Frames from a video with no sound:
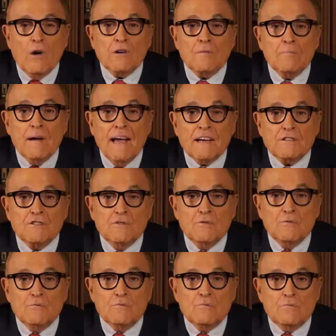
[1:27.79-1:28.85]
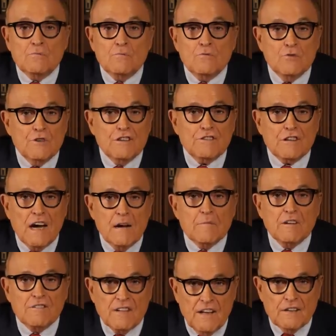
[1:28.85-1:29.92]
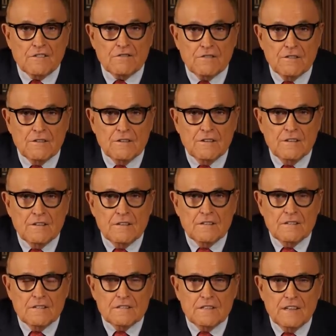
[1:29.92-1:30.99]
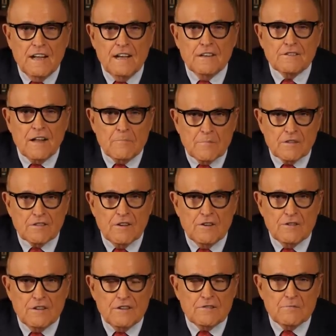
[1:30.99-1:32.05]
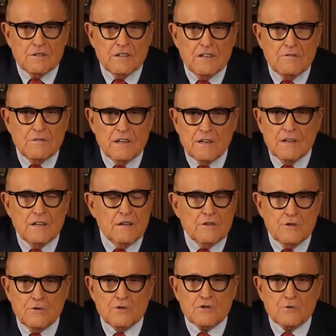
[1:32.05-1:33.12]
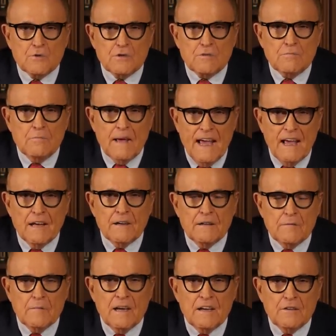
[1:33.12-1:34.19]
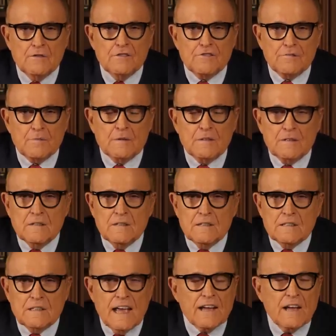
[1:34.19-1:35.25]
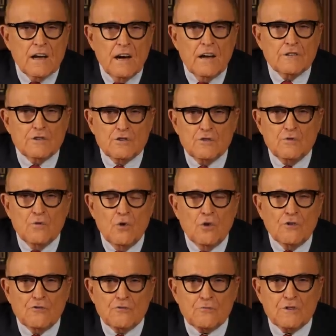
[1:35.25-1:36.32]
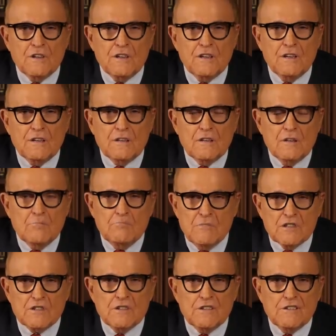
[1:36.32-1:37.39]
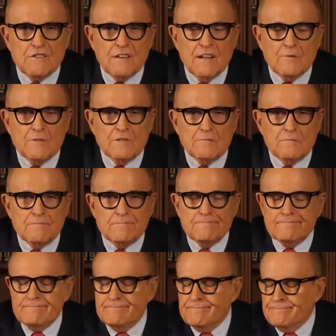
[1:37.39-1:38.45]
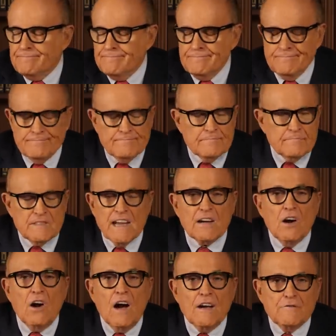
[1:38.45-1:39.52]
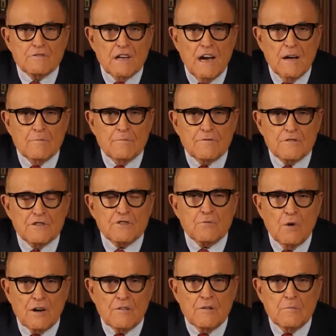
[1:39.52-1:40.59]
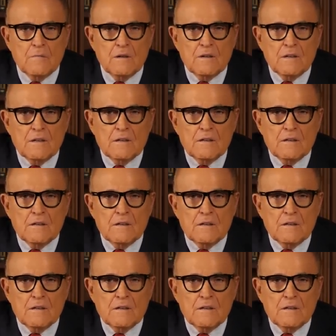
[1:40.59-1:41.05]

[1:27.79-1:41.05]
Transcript: Welcome back to Rudy's Common Sense. Today's episode is with a very unusual man, a man who's taking on two or three missions that would take a lifetime for each one of them,